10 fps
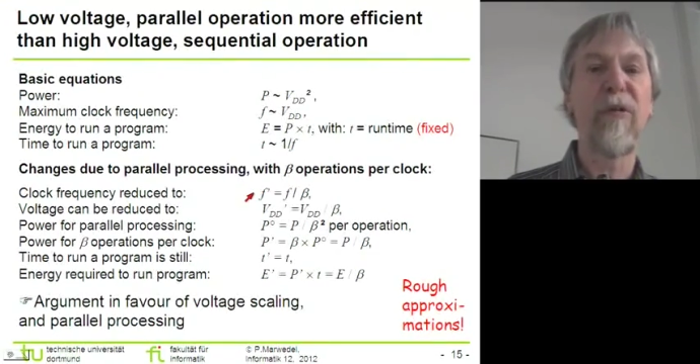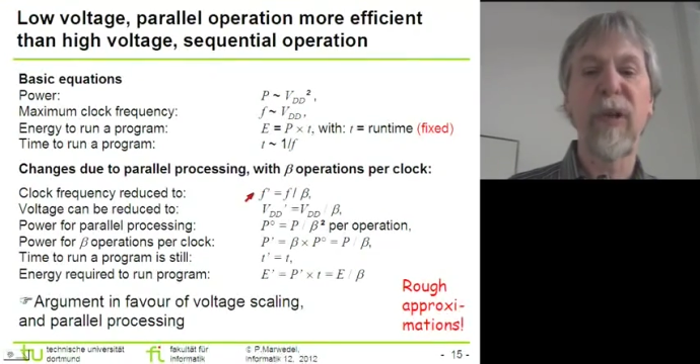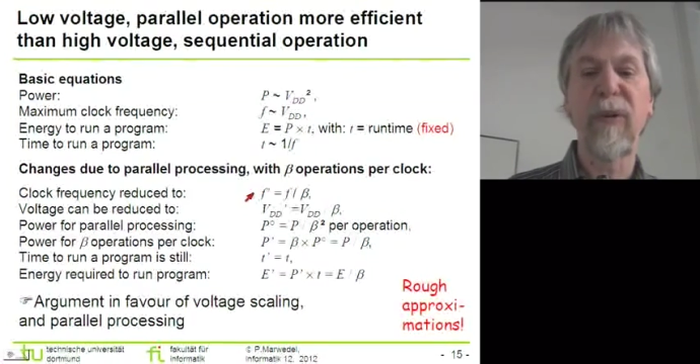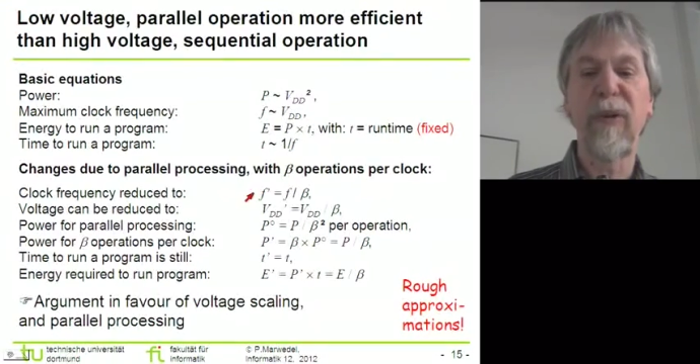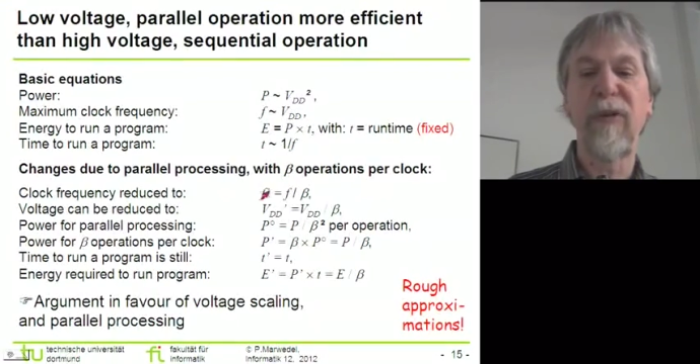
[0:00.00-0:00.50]

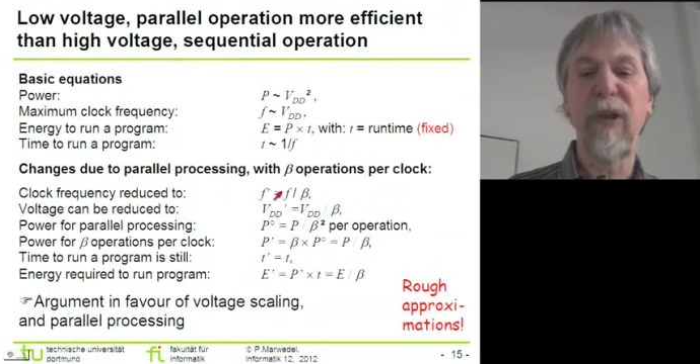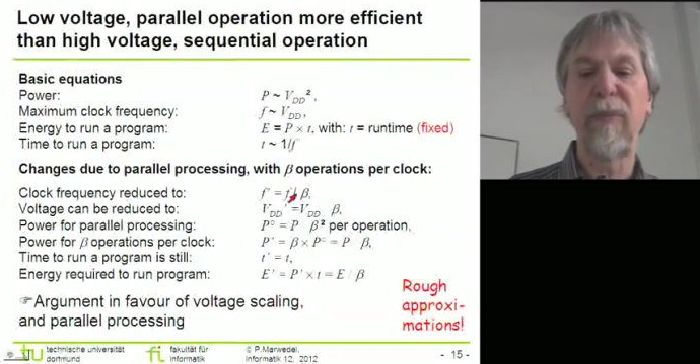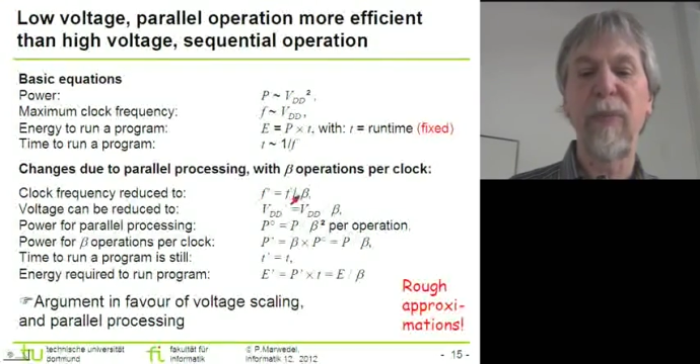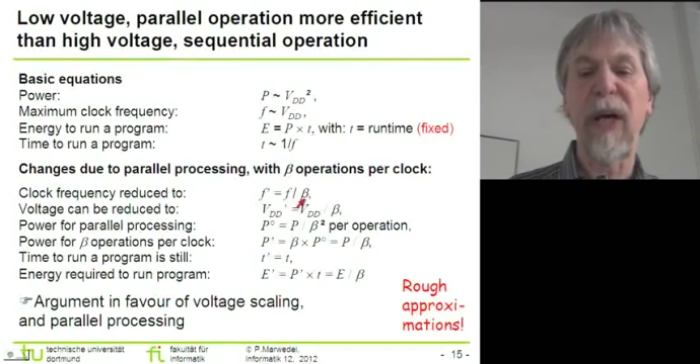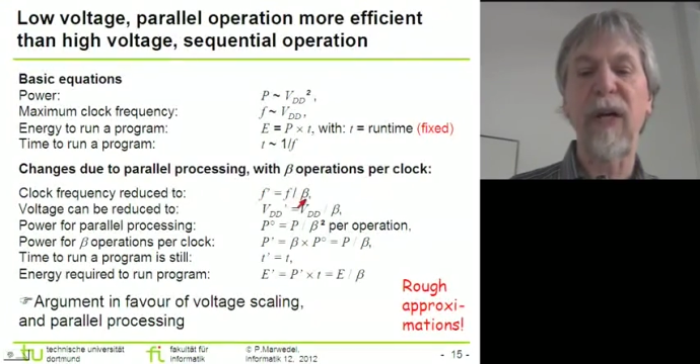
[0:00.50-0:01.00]
frequency
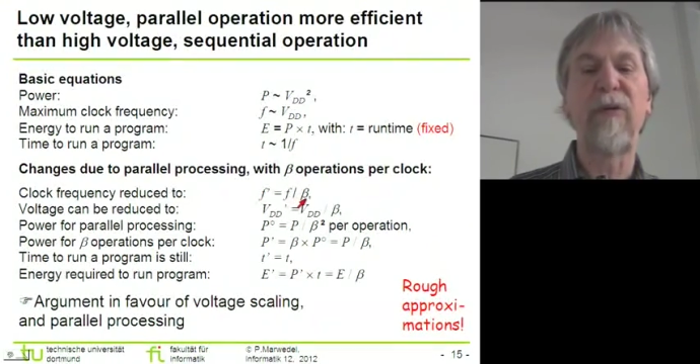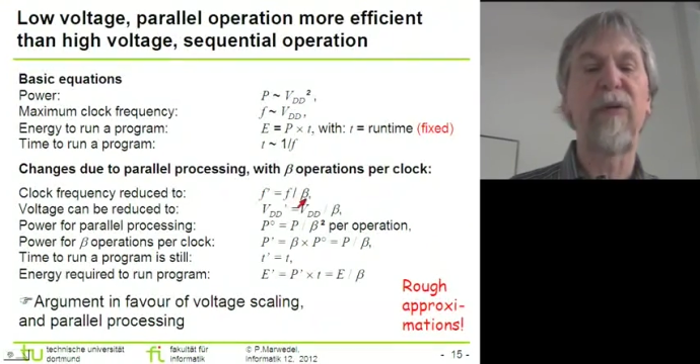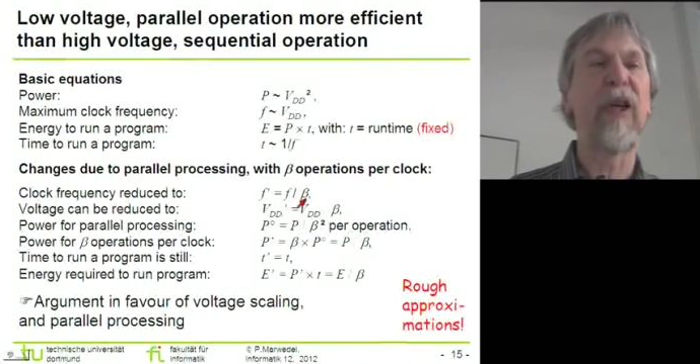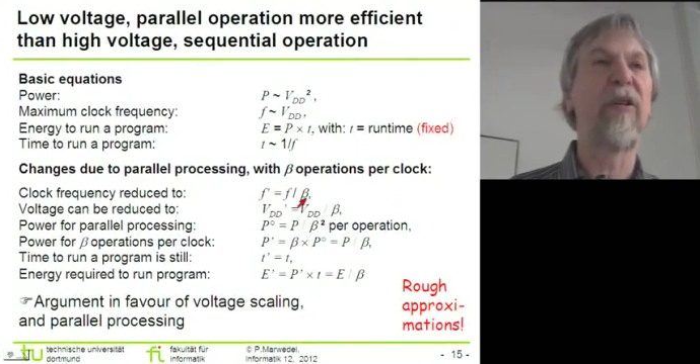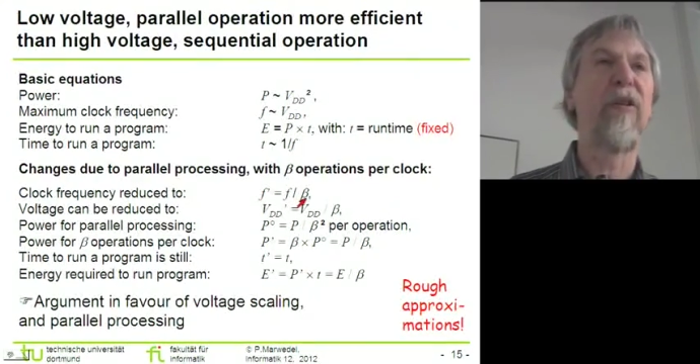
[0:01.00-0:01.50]
by a
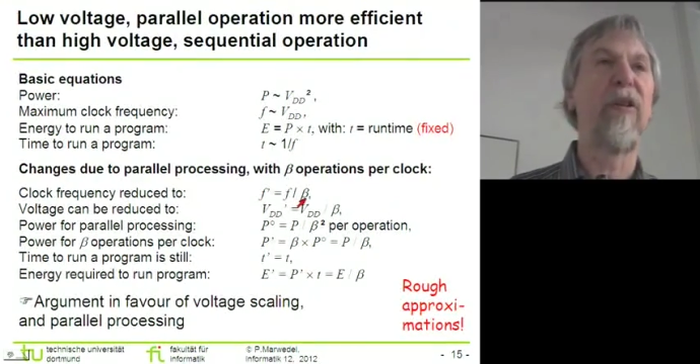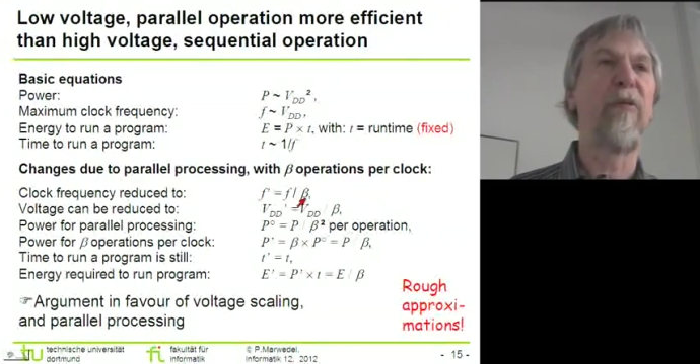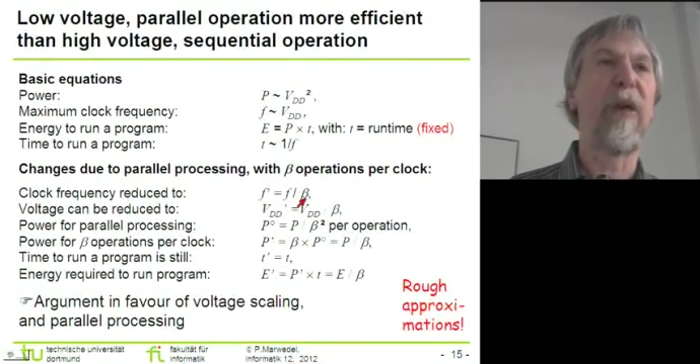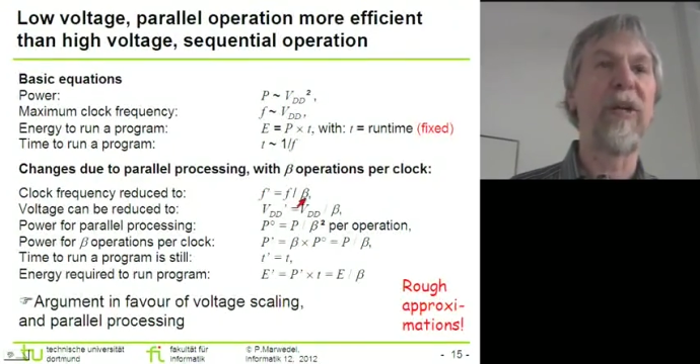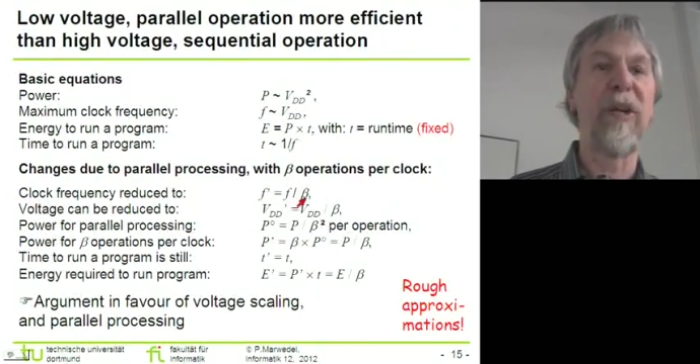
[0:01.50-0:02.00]
factor of
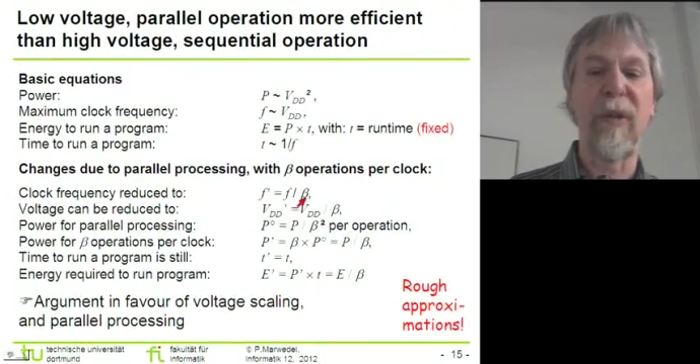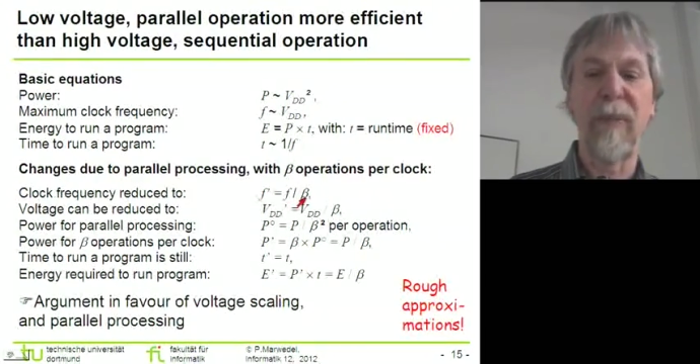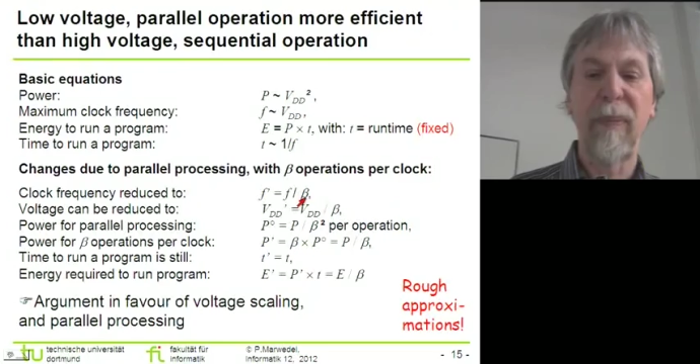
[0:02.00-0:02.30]
beta.